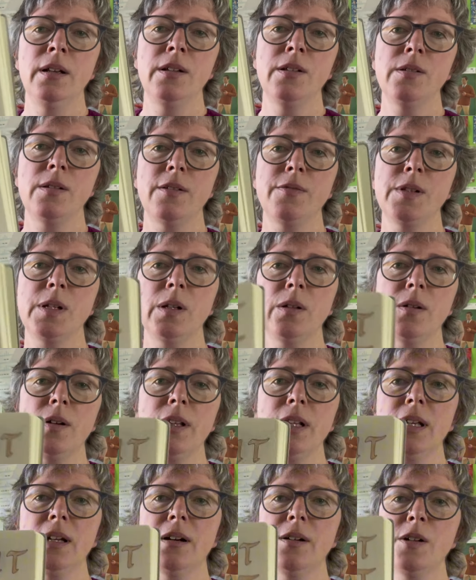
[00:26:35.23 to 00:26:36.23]
So I've still got
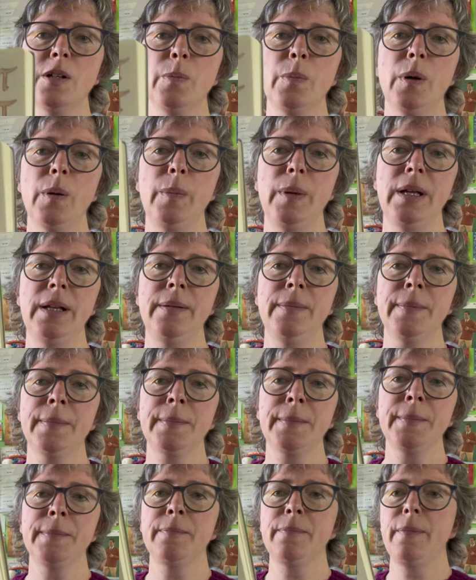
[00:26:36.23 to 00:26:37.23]
the yarn to pop in.
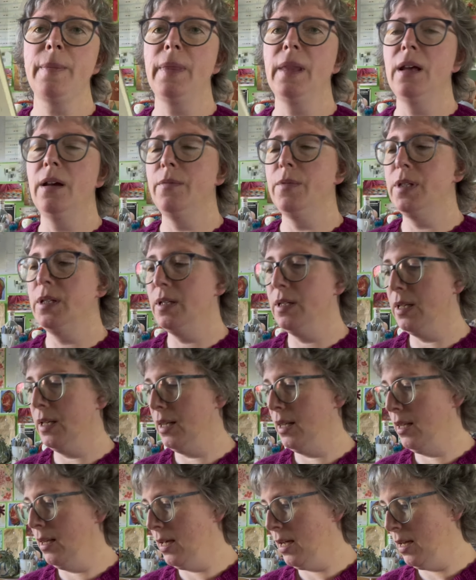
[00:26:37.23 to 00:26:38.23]
I haven't
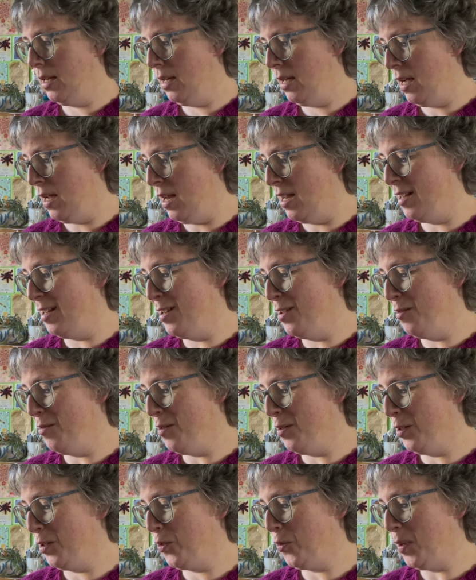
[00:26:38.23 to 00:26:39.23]
done that yet. I didn't do
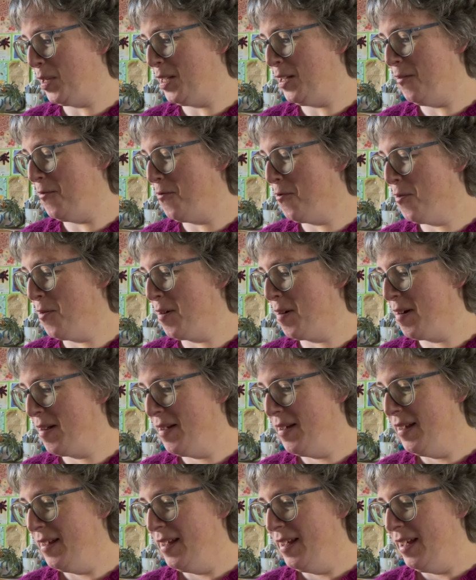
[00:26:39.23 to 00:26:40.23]
all 24.
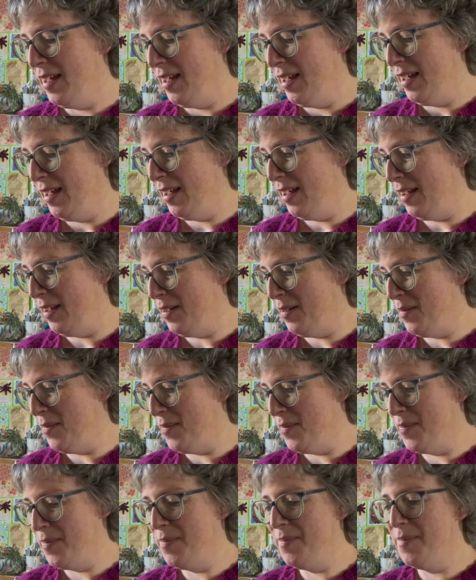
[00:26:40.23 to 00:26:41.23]
I